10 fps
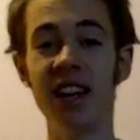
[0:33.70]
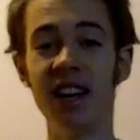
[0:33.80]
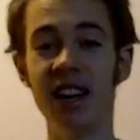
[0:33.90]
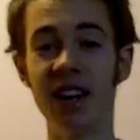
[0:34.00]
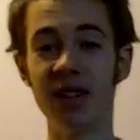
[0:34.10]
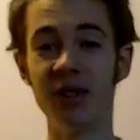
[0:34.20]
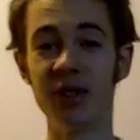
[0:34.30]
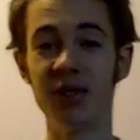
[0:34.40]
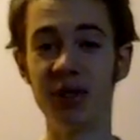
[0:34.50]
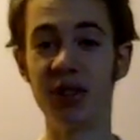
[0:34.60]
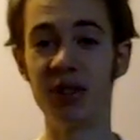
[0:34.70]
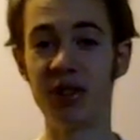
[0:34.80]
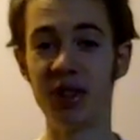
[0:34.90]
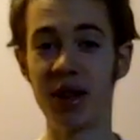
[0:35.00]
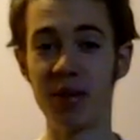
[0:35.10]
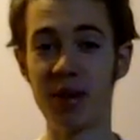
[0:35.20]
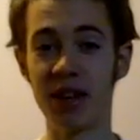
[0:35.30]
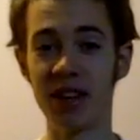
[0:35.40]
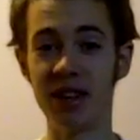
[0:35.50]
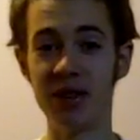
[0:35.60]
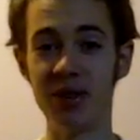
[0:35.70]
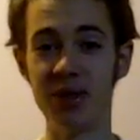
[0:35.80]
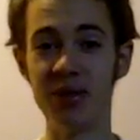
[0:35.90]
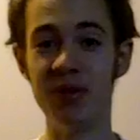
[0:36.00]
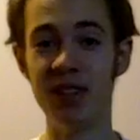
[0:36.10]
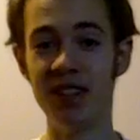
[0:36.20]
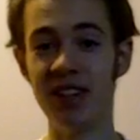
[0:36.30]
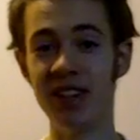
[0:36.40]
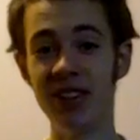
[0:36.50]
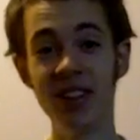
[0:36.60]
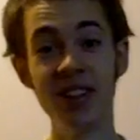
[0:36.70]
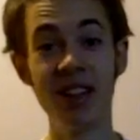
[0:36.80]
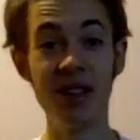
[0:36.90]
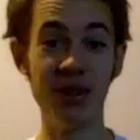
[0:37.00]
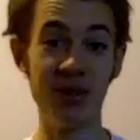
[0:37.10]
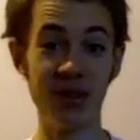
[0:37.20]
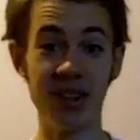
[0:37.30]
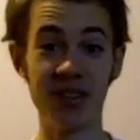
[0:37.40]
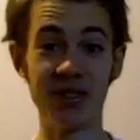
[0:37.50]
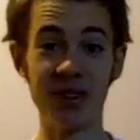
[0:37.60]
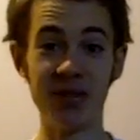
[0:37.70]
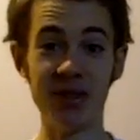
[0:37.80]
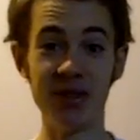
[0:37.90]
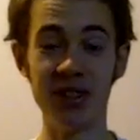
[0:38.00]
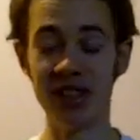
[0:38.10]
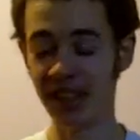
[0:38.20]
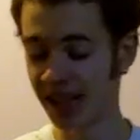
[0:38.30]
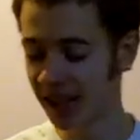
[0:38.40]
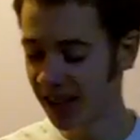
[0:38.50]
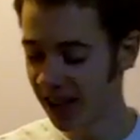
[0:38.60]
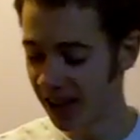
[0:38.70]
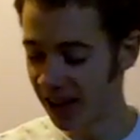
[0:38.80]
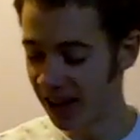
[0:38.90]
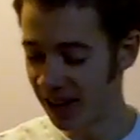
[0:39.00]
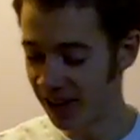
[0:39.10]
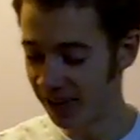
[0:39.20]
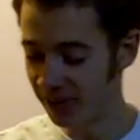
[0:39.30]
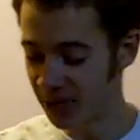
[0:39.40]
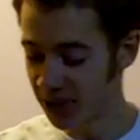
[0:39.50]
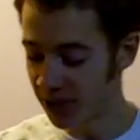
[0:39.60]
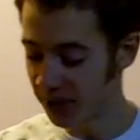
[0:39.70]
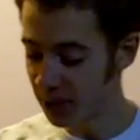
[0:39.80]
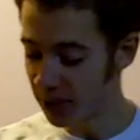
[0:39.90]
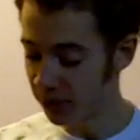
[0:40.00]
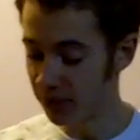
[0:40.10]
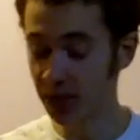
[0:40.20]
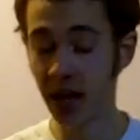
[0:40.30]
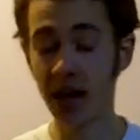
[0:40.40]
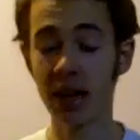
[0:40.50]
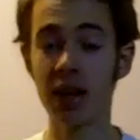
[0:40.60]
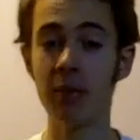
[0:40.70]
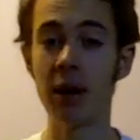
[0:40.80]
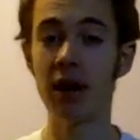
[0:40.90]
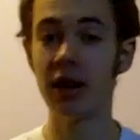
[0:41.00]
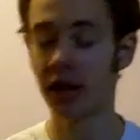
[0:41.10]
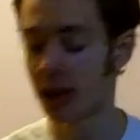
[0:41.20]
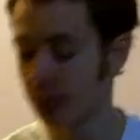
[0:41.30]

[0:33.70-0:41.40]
and I just really feel like making a YouTube video. So that's what I'm doing. Um, so I'm going to talk about a